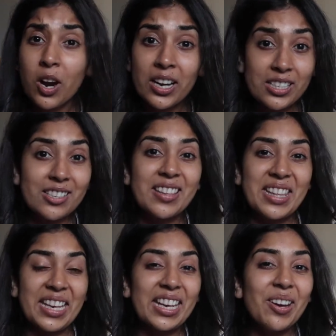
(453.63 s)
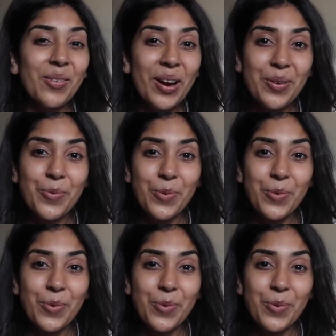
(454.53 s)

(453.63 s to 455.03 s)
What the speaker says: why I didn't think it went